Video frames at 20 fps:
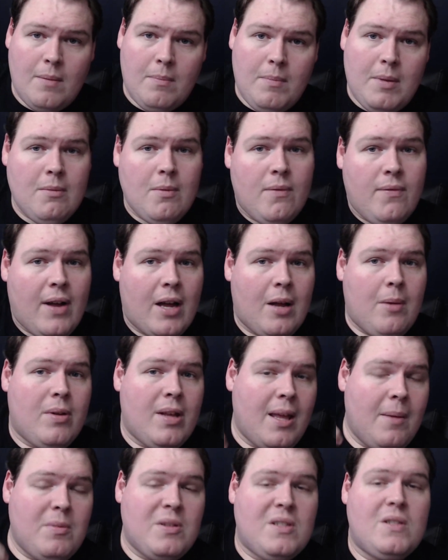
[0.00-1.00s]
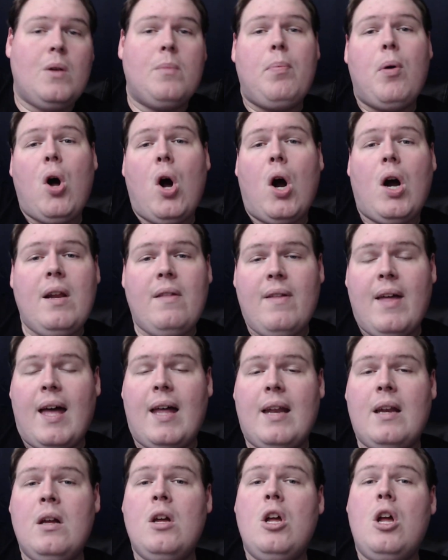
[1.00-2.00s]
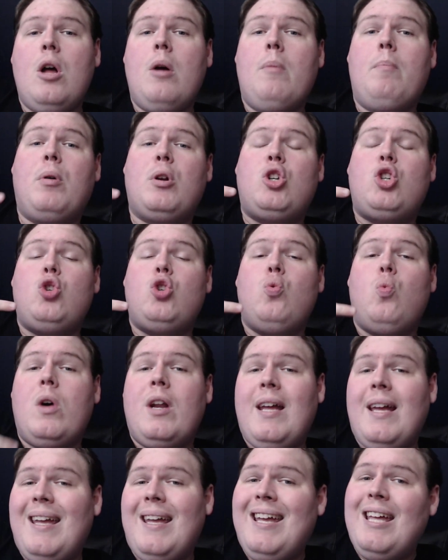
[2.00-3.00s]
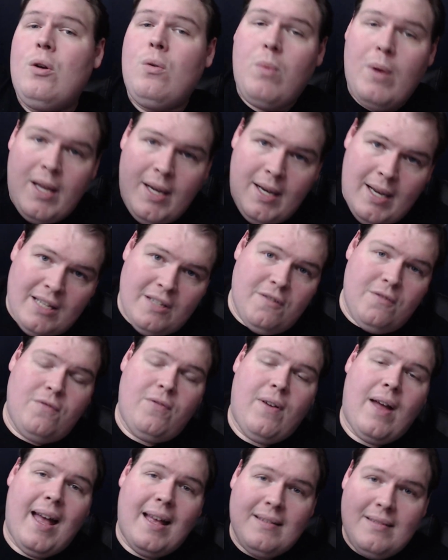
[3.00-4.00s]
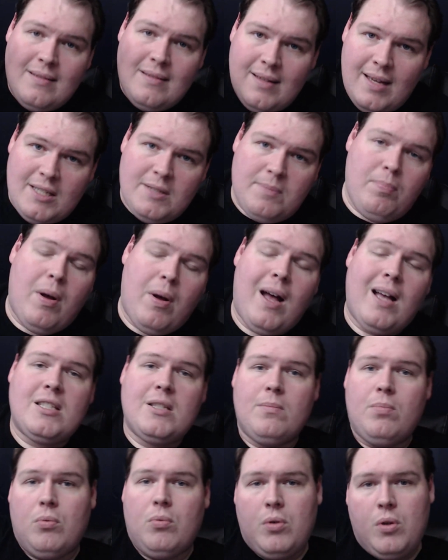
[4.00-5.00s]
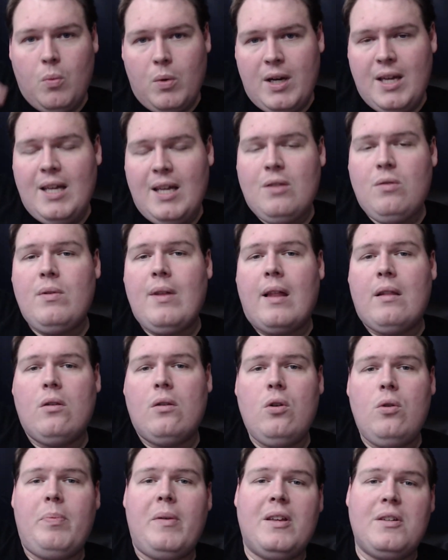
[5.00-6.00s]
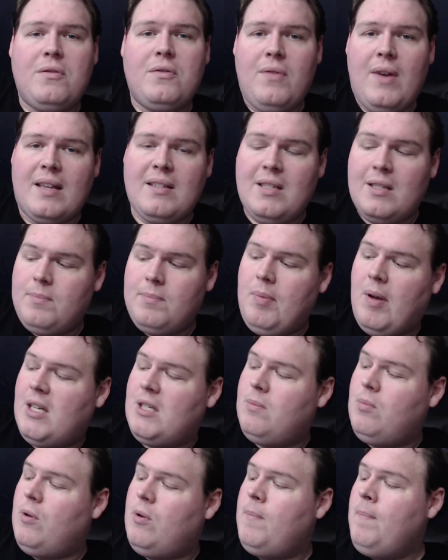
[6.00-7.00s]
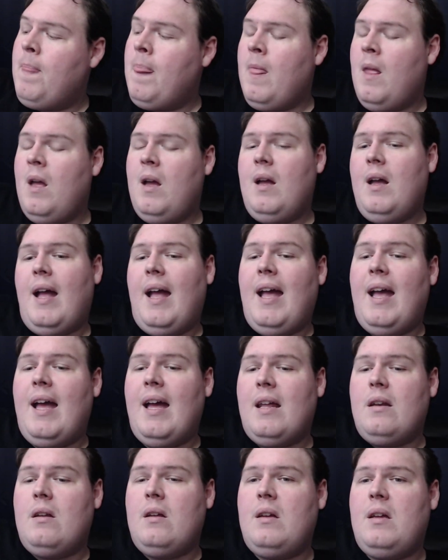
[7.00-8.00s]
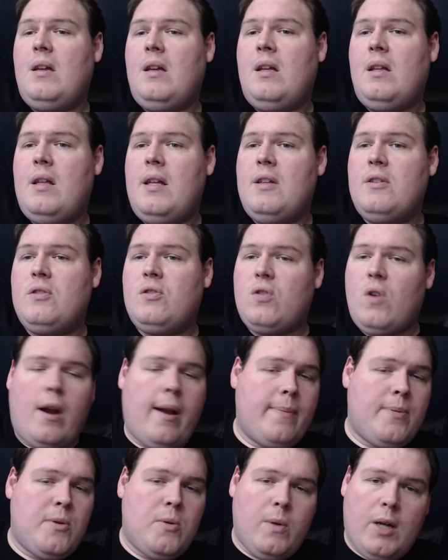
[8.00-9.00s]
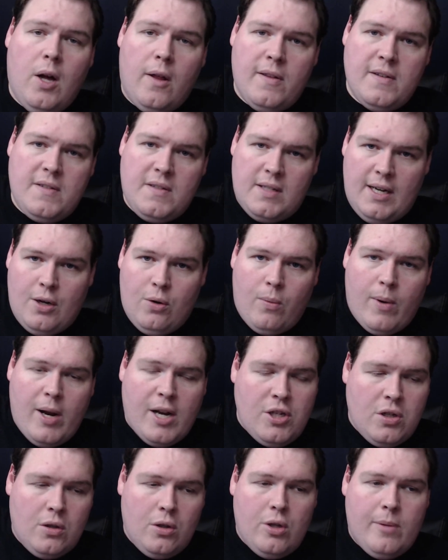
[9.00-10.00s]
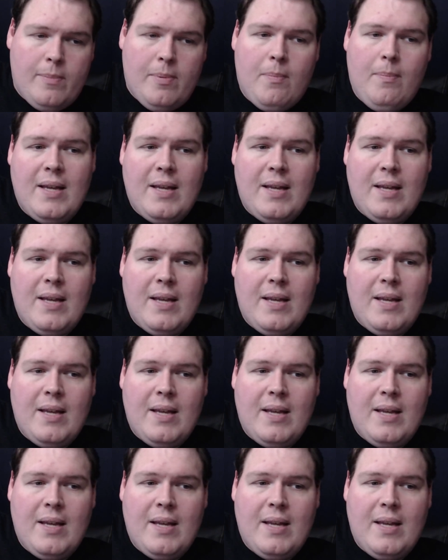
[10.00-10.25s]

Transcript: The minimum viable game is still part of that, but you want to iterate as fast as possible. You want to get through that loop as fast as possible. And in, in, startups, we call this an iteration loop.